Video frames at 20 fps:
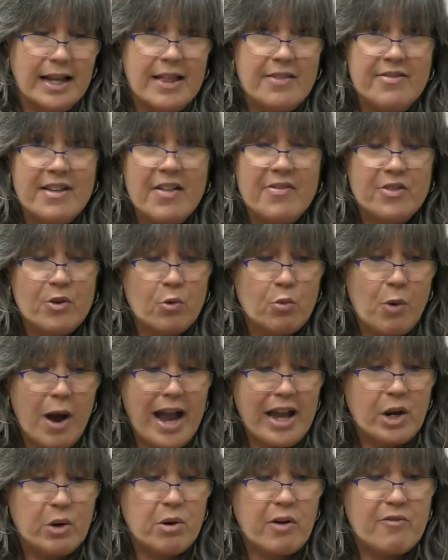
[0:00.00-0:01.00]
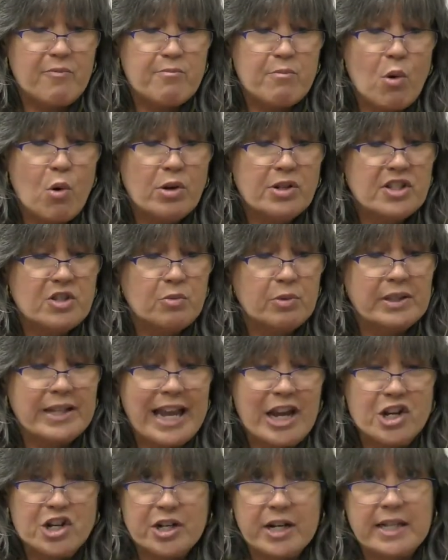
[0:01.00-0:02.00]
Then the writer of Mort's
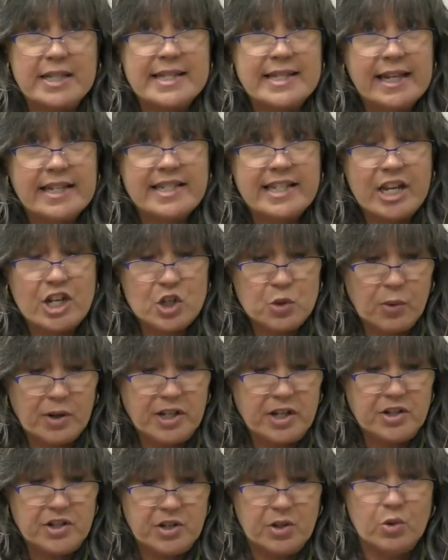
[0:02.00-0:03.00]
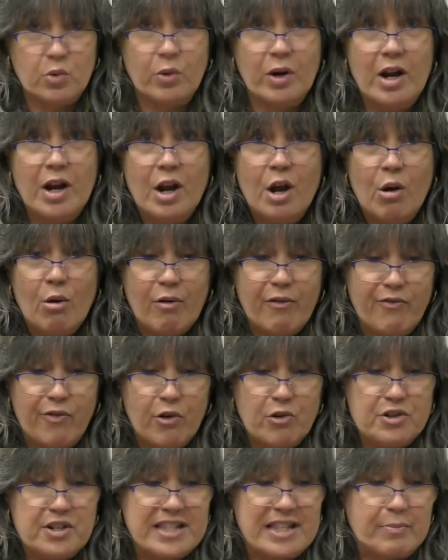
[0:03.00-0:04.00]
Relation in 1622
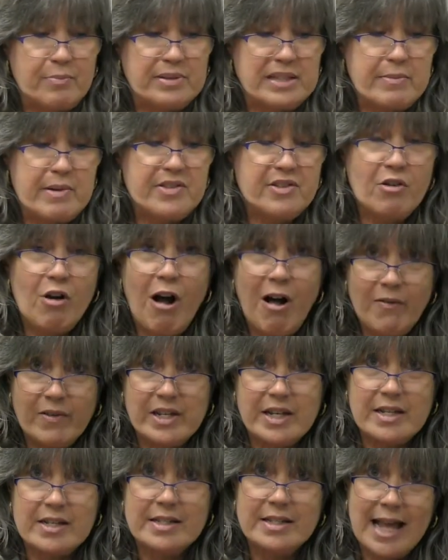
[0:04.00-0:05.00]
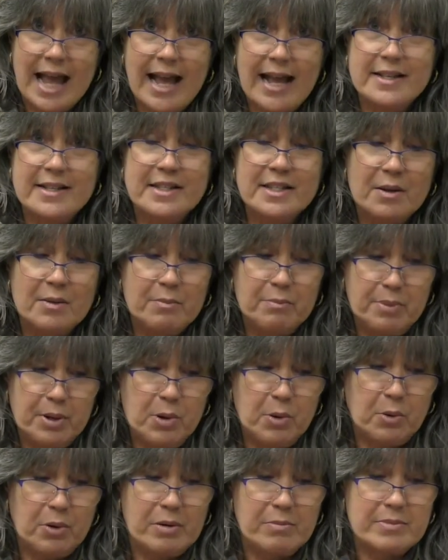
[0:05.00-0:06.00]
refers to the Plymouth colonists as
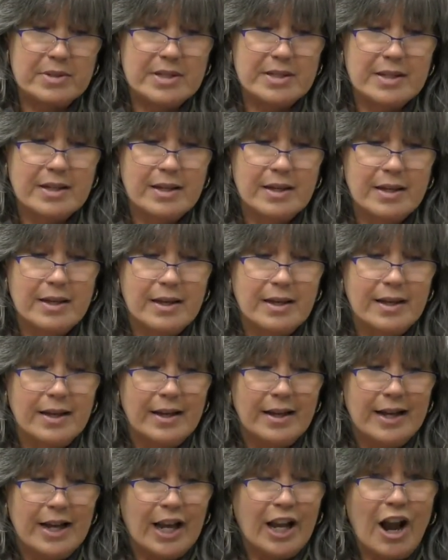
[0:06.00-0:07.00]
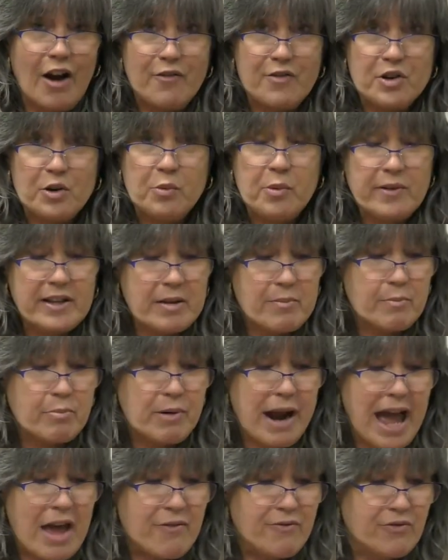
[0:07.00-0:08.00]
pilgrims. Governor William
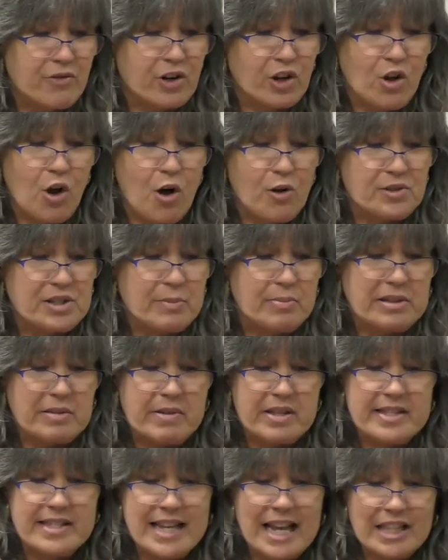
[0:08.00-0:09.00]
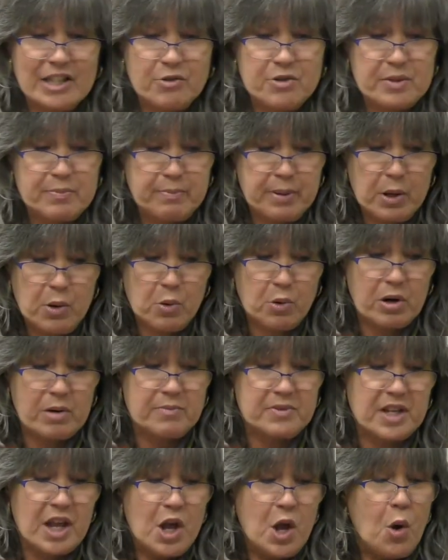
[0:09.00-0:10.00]
Bradford calls the Plymouth settlers
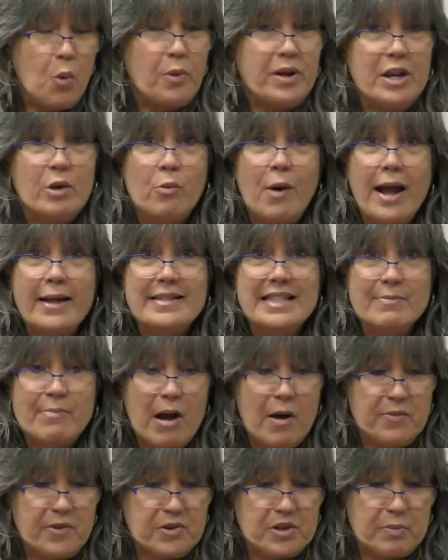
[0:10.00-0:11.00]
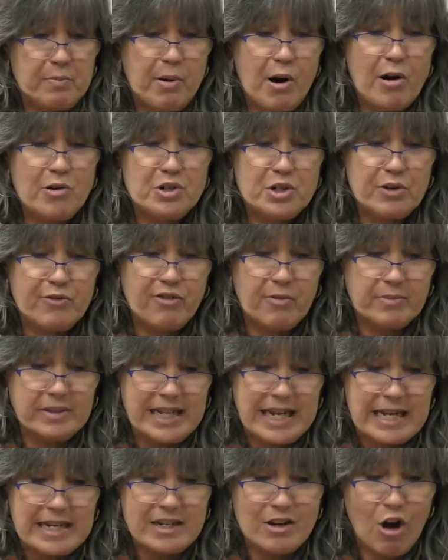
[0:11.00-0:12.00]
pilgrims when he writes about their departure from
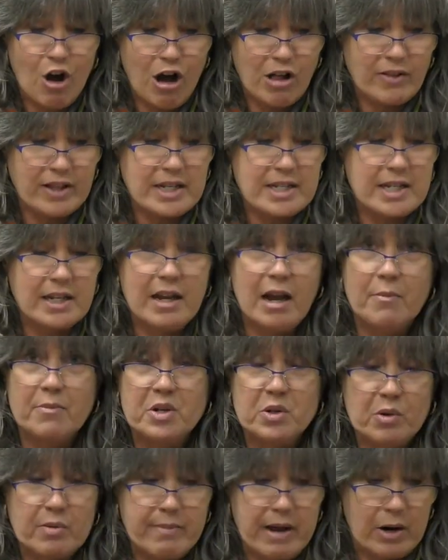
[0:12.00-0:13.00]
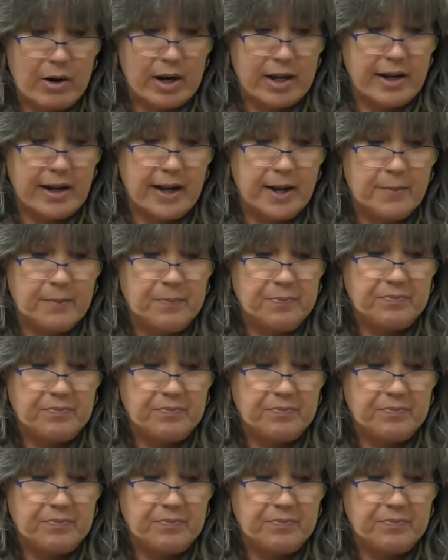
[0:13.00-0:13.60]
Leyden, Holland to come to America.